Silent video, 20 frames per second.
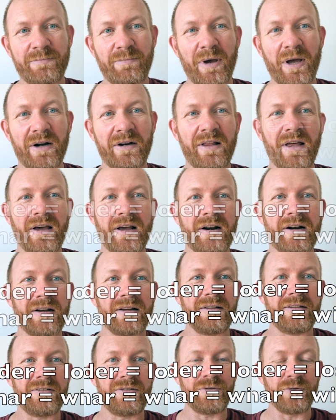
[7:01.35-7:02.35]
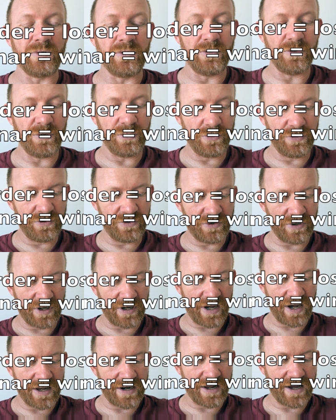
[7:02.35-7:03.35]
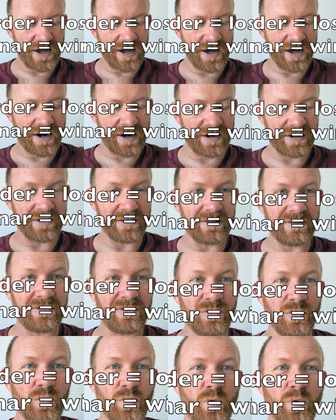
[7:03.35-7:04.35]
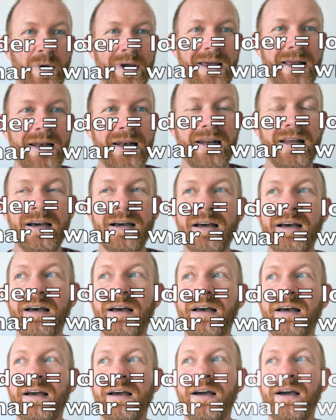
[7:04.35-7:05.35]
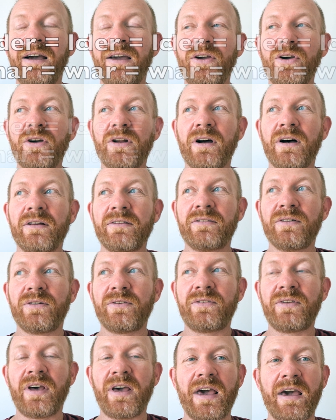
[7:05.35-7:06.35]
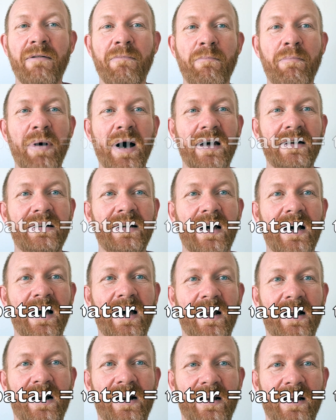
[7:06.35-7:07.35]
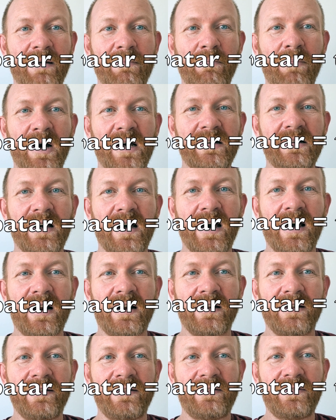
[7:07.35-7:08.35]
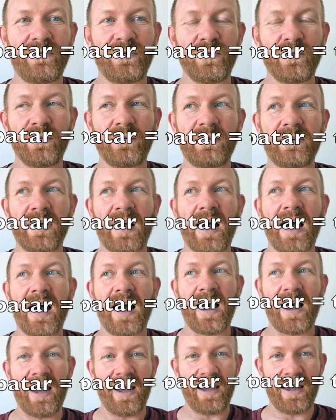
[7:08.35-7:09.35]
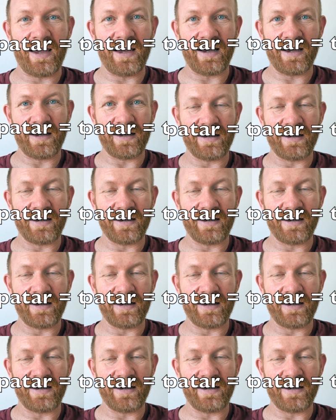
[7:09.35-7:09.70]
Perder is to lose. Ganar is to win. You could also say empatar. Empatar is to tie.